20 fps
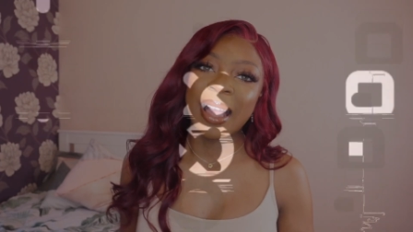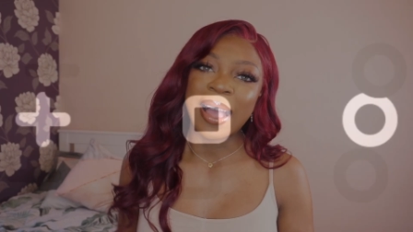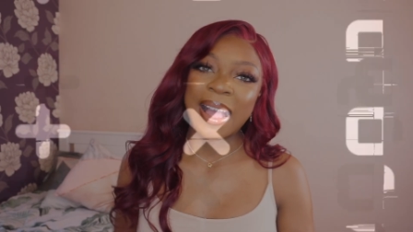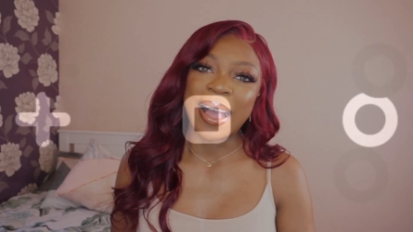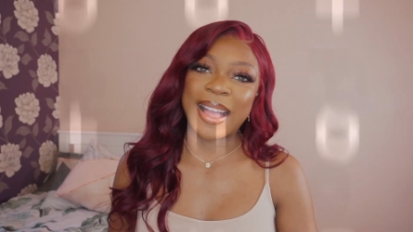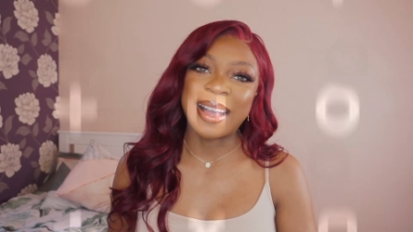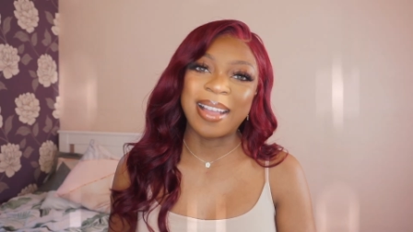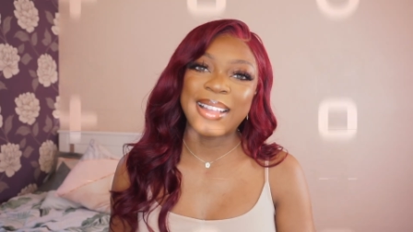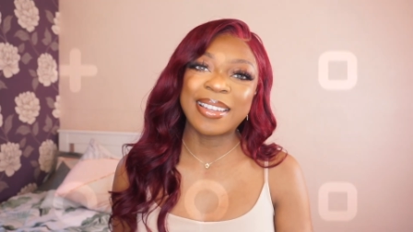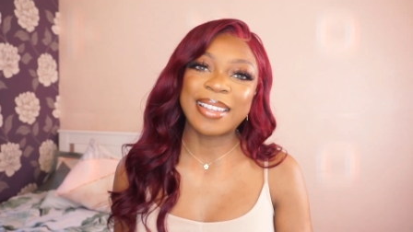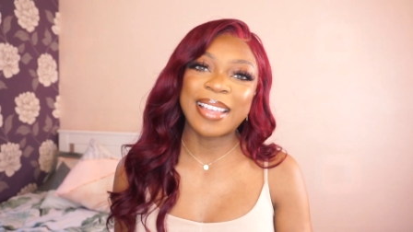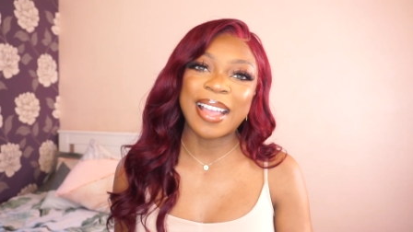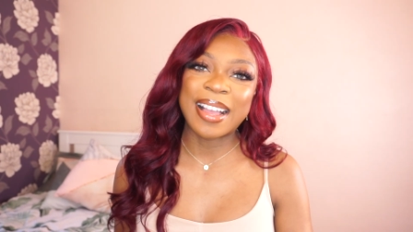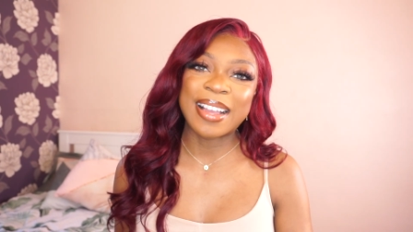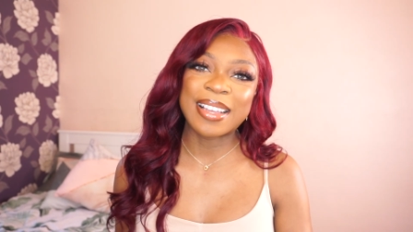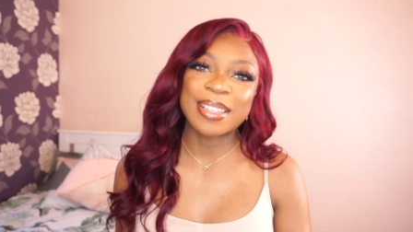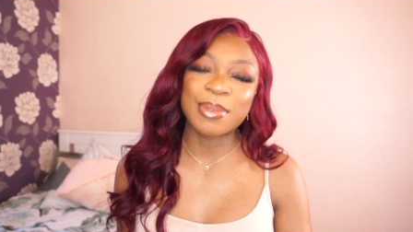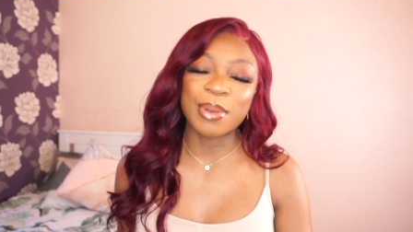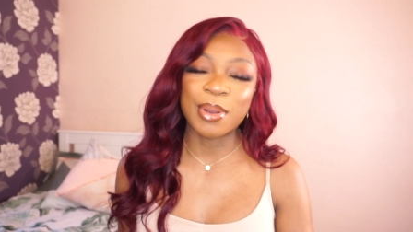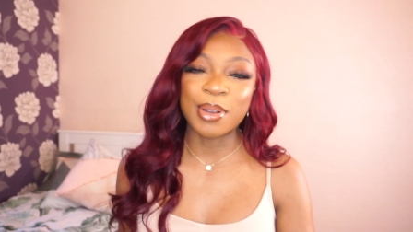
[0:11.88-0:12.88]
Hi
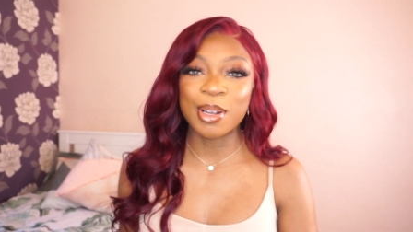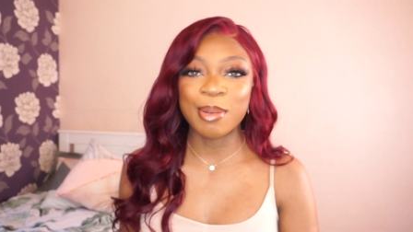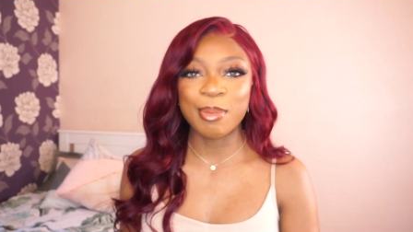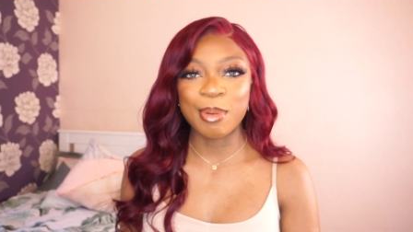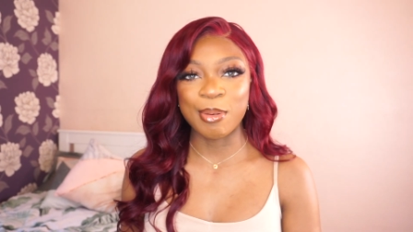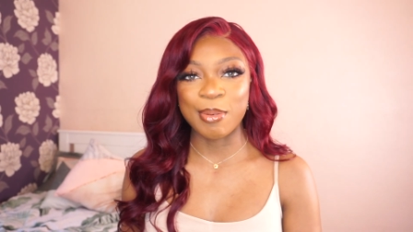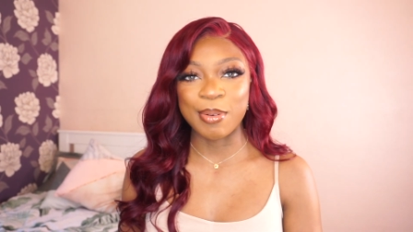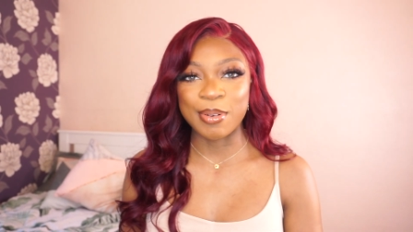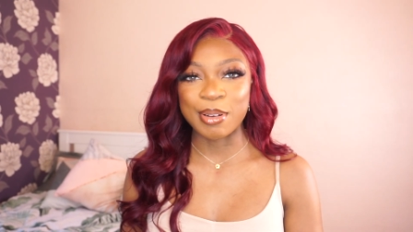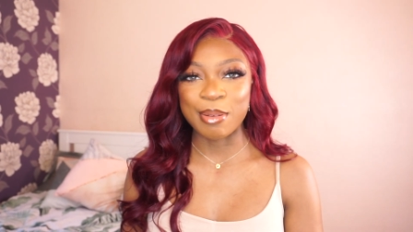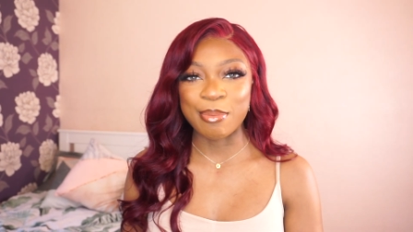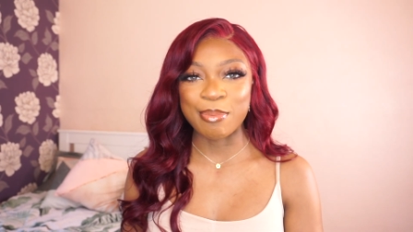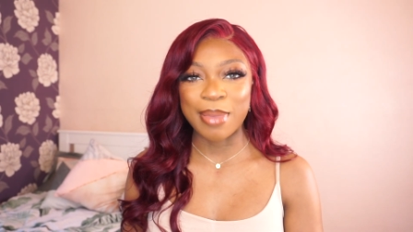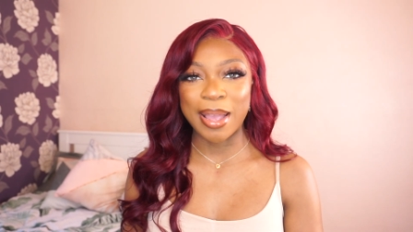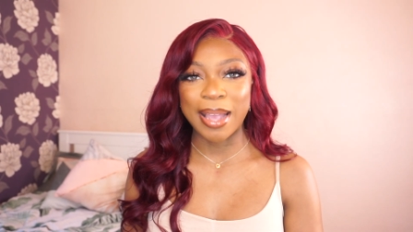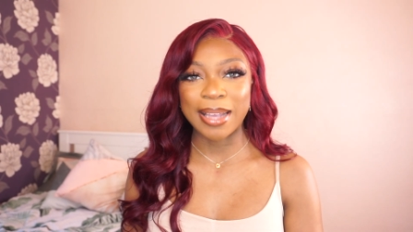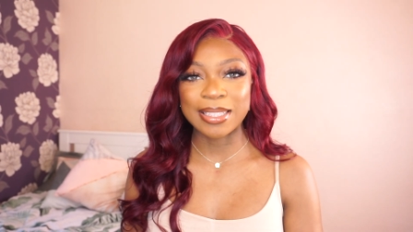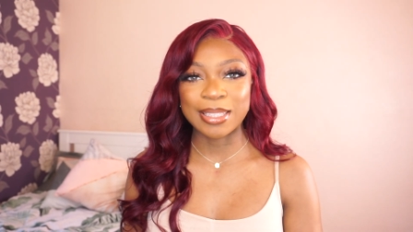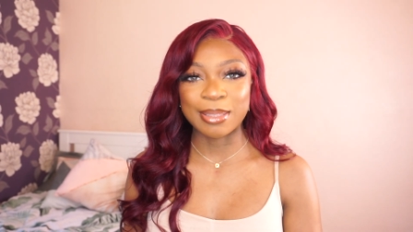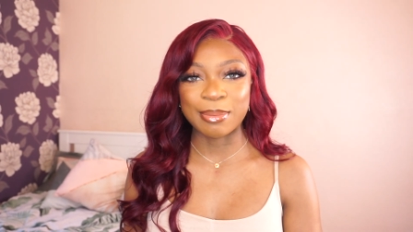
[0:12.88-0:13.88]
guys, welcome
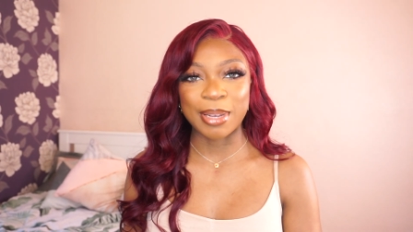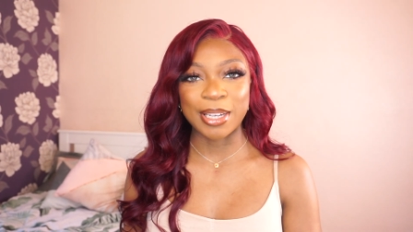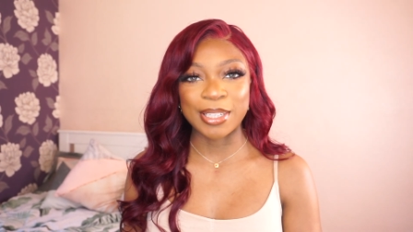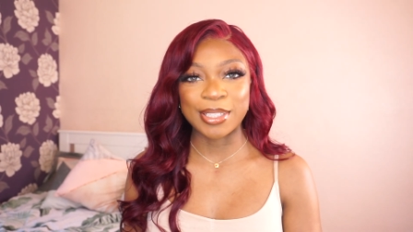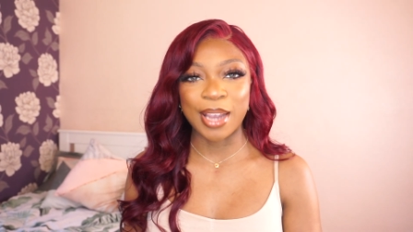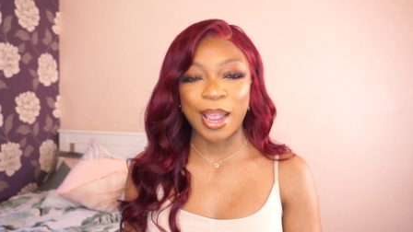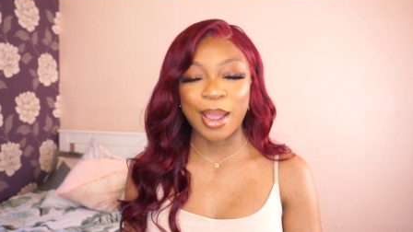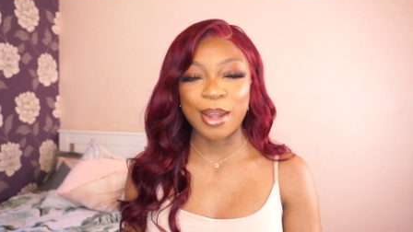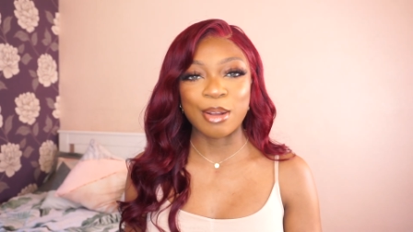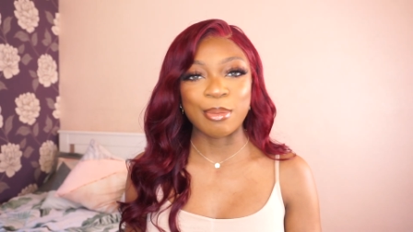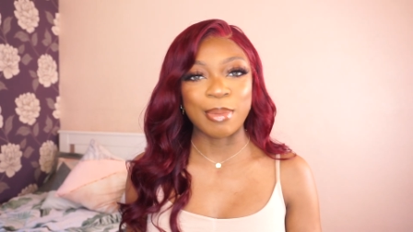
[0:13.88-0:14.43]
back to my channel.